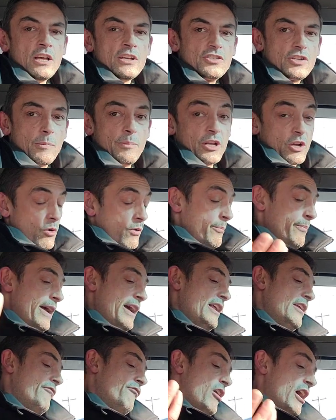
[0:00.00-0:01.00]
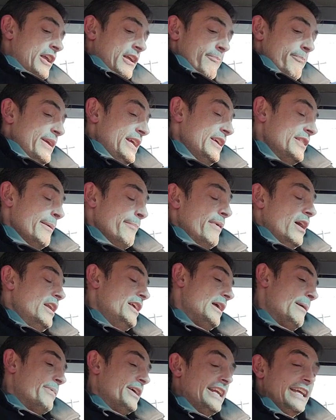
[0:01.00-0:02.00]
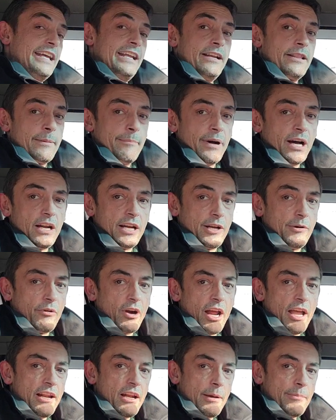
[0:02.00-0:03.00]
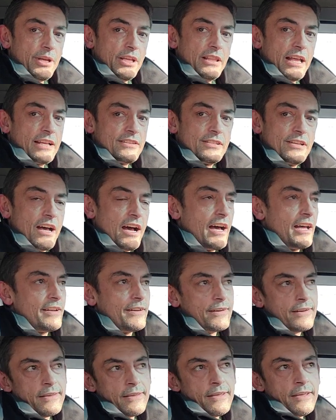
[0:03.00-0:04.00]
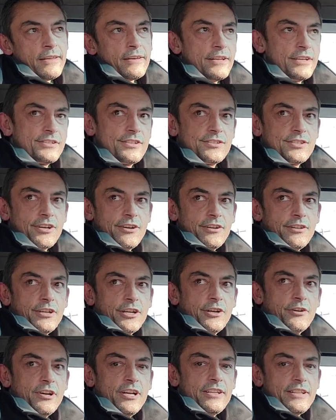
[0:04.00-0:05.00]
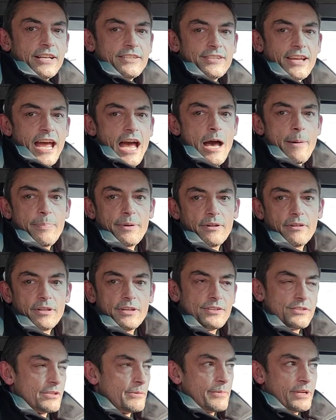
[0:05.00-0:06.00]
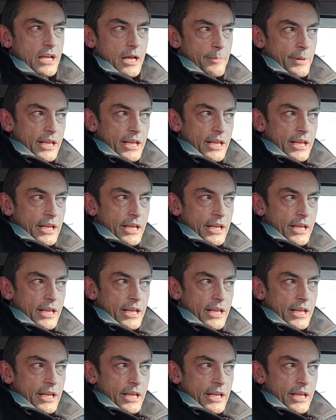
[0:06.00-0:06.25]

somebody going, man, if I can be in the money, I'm going to get in the money, right? I mean, that's not necessarily greed, that's capitalism. And I